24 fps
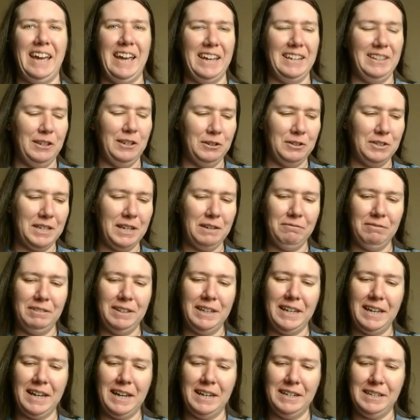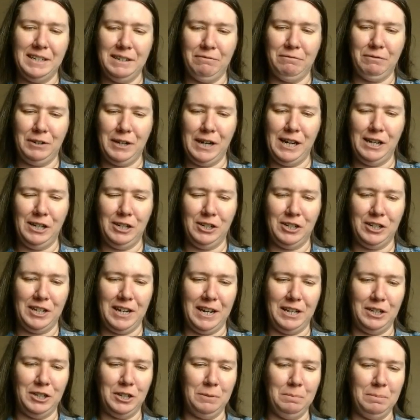And there's definitely a
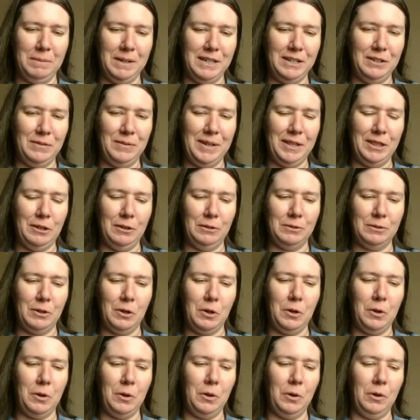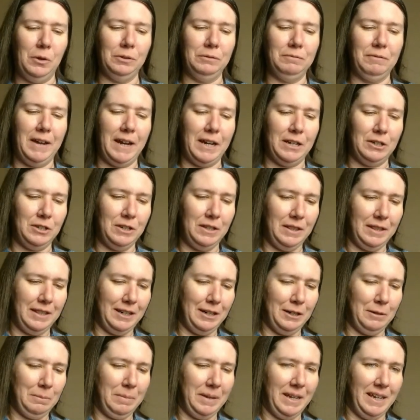differentiation between those old-fashioned
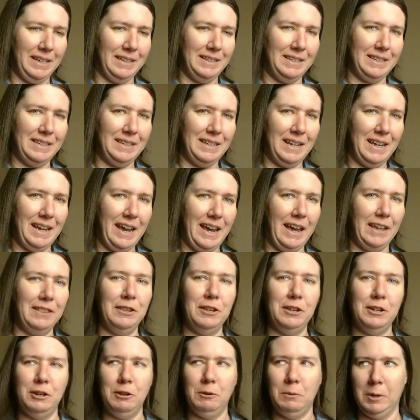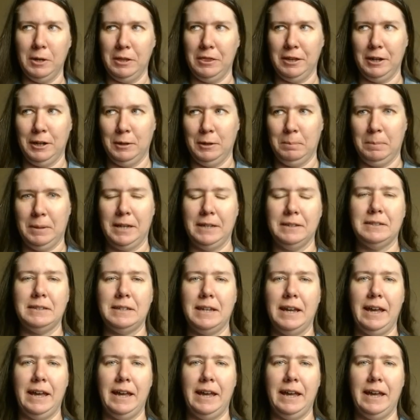therapists and the newer therapist.